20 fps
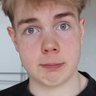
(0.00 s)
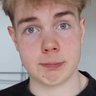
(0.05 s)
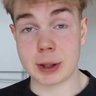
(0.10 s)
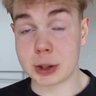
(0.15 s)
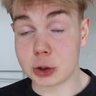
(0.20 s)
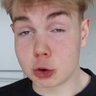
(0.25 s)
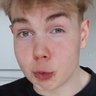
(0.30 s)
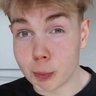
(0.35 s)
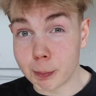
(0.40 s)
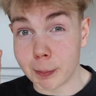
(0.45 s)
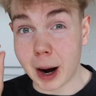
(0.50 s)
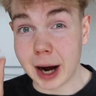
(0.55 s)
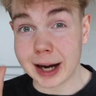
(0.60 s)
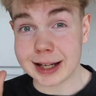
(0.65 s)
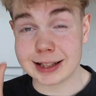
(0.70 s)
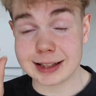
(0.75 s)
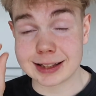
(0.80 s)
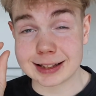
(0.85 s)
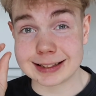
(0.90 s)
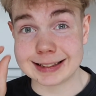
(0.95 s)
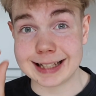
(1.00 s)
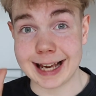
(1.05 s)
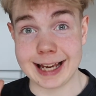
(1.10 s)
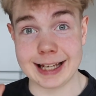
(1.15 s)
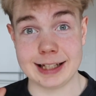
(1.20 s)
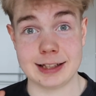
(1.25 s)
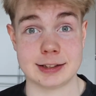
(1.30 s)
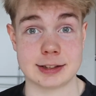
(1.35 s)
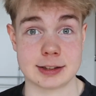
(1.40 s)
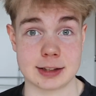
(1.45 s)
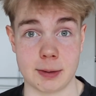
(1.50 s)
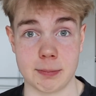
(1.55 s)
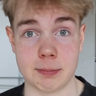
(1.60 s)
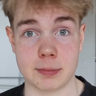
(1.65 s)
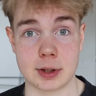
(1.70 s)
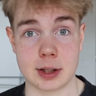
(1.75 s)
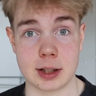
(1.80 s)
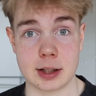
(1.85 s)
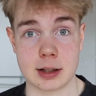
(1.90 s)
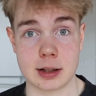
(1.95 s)
but you might gain
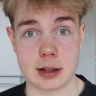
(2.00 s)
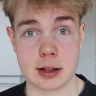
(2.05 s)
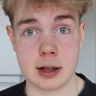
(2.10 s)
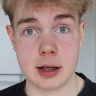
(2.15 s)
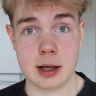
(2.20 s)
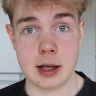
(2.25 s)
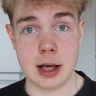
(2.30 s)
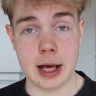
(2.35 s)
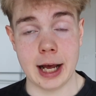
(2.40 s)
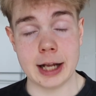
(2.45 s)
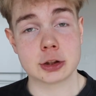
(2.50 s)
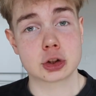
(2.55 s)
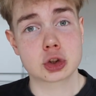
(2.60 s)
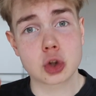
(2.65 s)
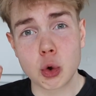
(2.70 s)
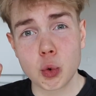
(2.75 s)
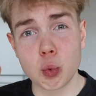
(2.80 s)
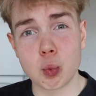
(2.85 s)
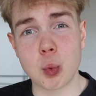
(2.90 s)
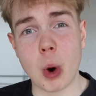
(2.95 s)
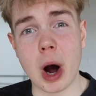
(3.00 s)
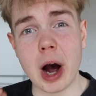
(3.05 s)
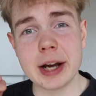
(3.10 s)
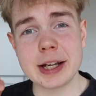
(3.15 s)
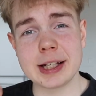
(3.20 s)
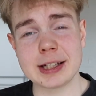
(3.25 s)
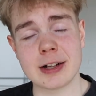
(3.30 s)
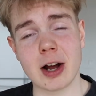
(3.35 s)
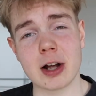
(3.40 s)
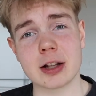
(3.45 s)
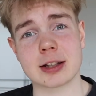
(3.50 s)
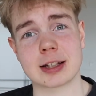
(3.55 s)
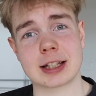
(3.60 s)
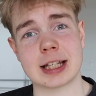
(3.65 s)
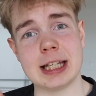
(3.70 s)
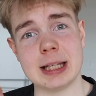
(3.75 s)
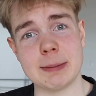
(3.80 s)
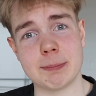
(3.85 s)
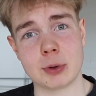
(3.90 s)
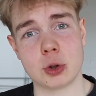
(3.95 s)
something. And so why not
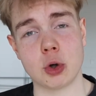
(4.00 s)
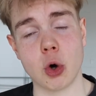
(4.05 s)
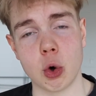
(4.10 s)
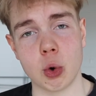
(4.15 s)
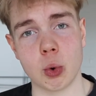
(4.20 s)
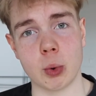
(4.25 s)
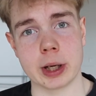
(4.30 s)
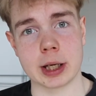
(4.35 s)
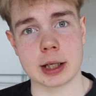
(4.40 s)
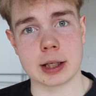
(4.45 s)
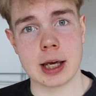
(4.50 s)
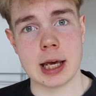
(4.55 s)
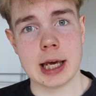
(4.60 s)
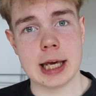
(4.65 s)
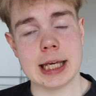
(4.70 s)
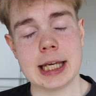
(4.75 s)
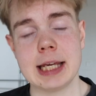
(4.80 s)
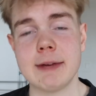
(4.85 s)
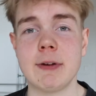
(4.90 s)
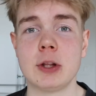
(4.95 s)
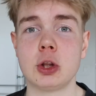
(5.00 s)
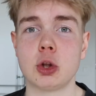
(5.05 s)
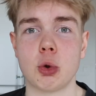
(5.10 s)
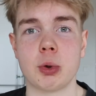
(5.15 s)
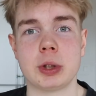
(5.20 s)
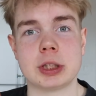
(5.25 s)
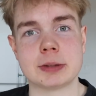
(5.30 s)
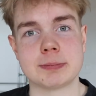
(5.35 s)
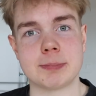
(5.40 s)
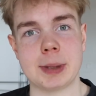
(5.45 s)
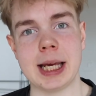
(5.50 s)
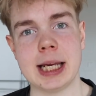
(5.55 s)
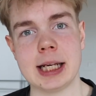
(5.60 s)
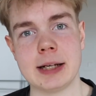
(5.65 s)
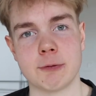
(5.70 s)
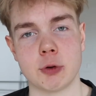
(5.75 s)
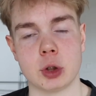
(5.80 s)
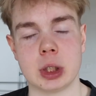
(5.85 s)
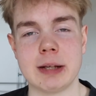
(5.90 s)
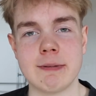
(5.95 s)
keep going, even though it's
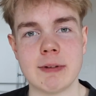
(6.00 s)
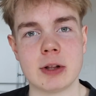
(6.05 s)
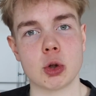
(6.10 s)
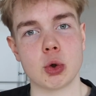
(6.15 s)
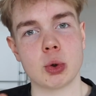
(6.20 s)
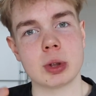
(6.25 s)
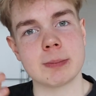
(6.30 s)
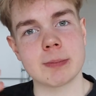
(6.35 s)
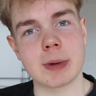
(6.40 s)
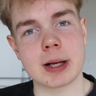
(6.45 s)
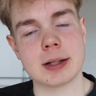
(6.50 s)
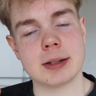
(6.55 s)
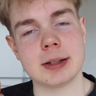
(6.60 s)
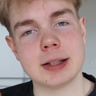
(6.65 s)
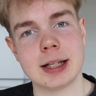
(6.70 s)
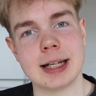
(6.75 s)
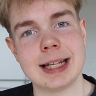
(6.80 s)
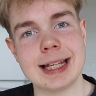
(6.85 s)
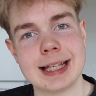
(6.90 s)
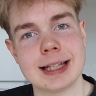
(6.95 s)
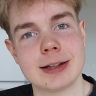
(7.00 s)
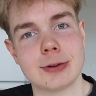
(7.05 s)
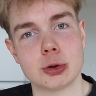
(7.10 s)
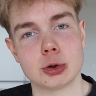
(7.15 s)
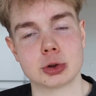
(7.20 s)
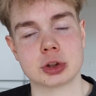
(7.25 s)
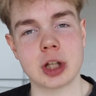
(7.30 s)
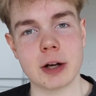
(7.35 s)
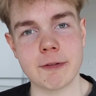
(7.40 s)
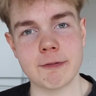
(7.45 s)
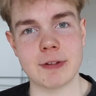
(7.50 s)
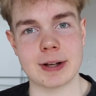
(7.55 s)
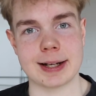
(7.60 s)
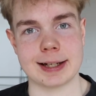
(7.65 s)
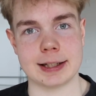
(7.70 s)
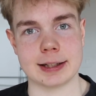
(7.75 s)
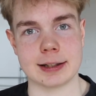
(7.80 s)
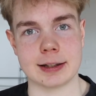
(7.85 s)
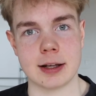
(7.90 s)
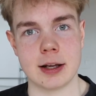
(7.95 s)
painful, even though it might lead to
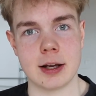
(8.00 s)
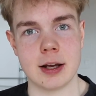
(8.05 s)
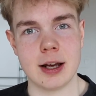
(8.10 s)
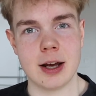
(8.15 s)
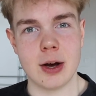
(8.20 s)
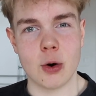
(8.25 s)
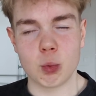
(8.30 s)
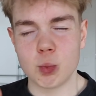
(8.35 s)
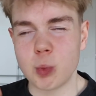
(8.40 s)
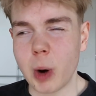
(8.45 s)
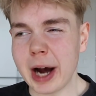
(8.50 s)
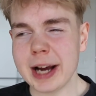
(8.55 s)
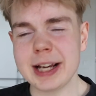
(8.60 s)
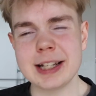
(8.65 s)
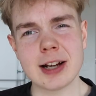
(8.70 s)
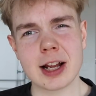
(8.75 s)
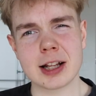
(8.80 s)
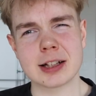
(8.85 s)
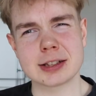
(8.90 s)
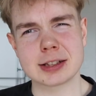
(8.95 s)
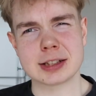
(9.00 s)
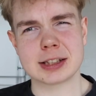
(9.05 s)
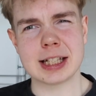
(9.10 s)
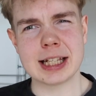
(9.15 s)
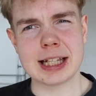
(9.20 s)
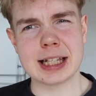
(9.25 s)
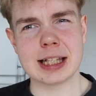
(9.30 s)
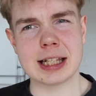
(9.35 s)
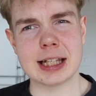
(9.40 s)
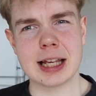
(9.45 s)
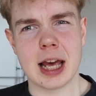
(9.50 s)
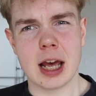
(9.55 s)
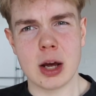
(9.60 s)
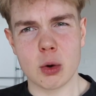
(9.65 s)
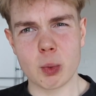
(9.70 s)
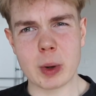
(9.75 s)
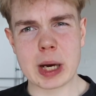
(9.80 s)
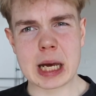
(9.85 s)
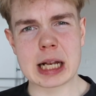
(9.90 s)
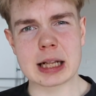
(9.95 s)
suffering? Why not see
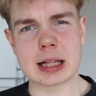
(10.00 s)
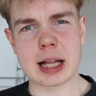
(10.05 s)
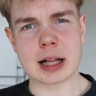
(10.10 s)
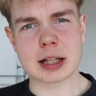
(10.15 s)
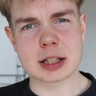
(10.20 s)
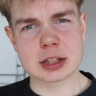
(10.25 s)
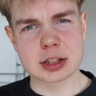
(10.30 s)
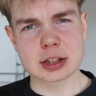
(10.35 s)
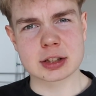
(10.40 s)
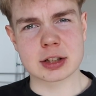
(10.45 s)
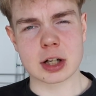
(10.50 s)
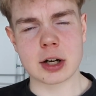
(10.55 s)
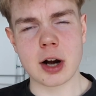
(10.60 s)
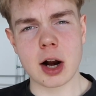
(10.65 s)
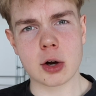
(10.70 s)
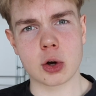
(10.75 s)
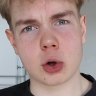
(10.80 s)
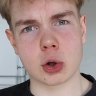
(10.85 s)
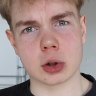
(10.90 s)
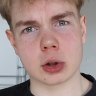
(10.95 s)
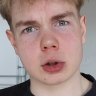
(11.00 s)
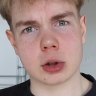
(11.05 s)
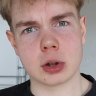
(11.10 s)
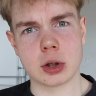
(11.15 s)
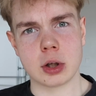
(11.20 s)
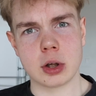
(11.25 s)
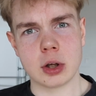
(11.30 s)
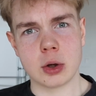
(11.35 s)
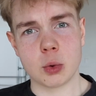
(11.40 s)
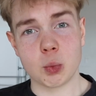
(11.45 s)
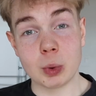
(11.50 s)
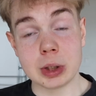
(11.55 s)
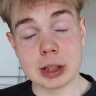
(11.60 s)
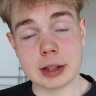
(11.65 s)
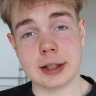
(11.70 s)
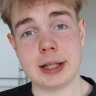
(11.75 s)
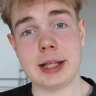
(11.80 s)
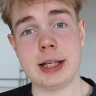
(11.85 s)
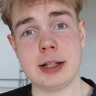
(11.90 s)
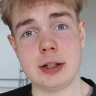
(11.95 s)
where that struggle will
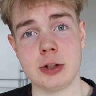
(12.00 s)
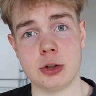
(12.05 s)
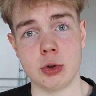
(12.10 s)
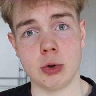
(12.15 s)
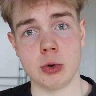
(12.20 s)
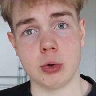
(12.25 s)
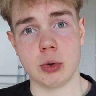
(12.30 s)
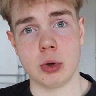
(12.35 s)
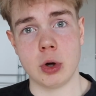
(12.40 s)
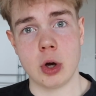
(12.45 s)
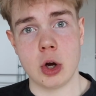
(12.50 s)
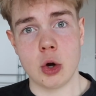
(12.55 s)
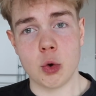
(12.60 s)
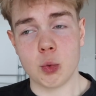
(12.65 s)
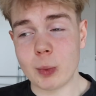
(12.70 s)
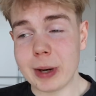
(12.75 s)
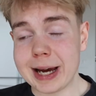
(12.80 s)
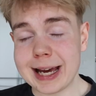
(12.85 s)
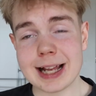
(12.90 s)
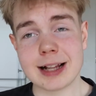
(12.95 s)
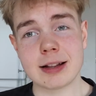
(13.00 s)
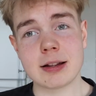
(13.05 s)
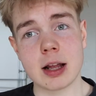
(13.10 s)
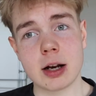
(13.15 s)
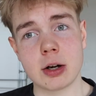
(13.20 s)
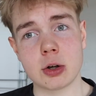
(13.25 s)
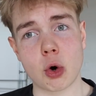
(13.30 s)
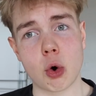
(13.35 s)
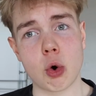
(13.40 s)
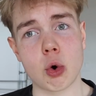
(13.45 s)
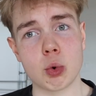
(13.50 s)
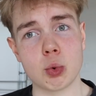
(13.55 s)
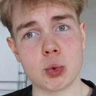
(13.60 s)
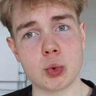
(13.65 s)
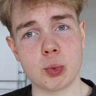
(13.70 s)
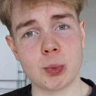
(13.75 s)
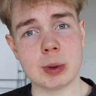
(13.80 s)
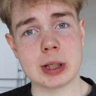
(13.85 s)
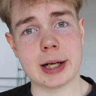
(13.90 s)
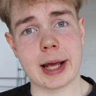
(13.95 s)
lead you, where the
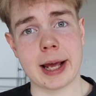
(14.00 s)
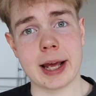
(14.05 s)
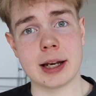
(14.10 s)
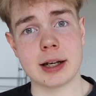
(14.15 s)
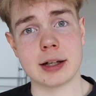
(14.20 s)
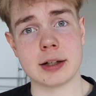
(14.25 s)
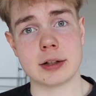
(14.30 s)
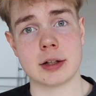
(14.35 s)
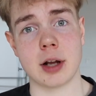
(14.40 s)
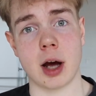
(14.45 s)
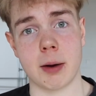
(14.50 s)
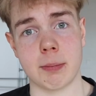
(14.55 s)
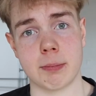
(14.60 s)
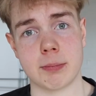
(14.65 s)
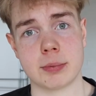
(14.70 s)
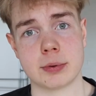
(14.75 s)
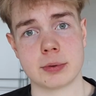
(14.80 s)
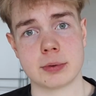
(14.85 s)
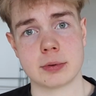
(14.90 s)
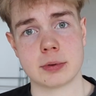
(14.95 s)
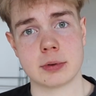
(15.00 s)
road will end up,